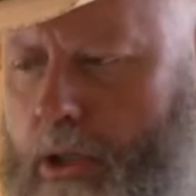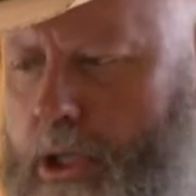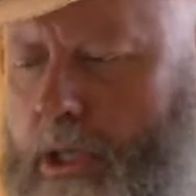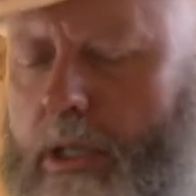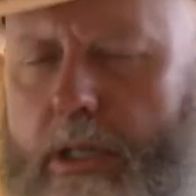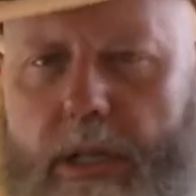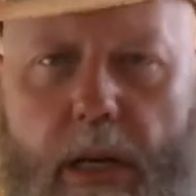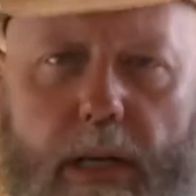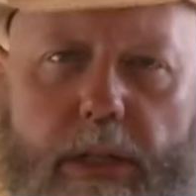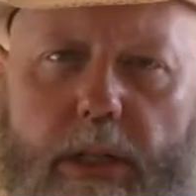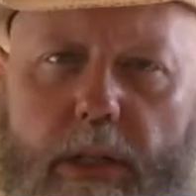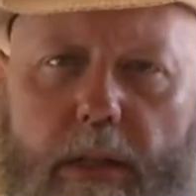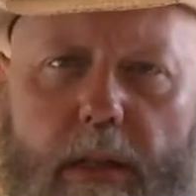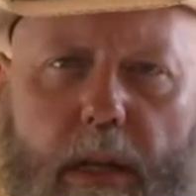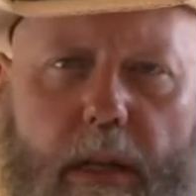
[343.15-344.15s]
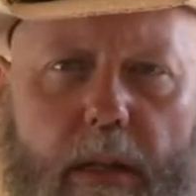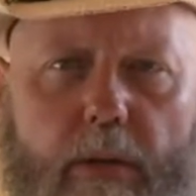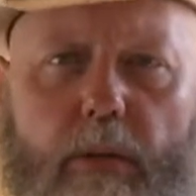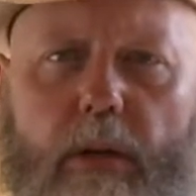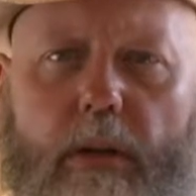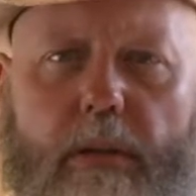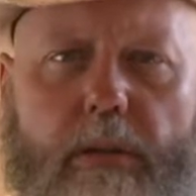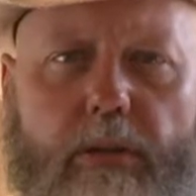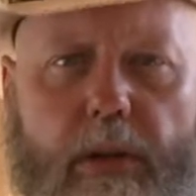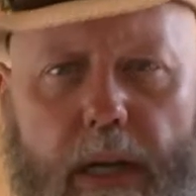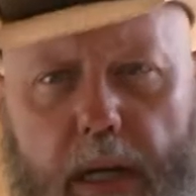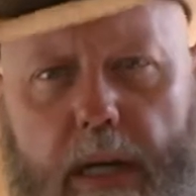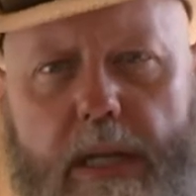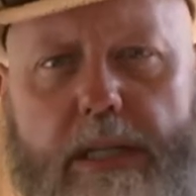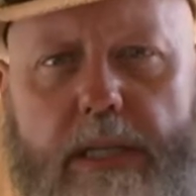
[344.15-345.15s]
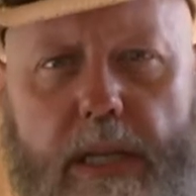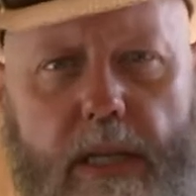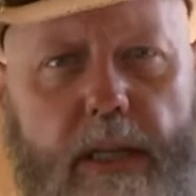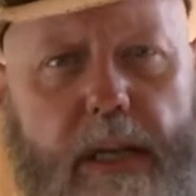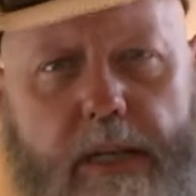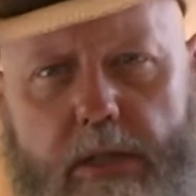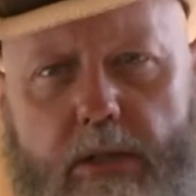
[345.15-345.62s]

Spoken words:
discussion in the world, realizing that it's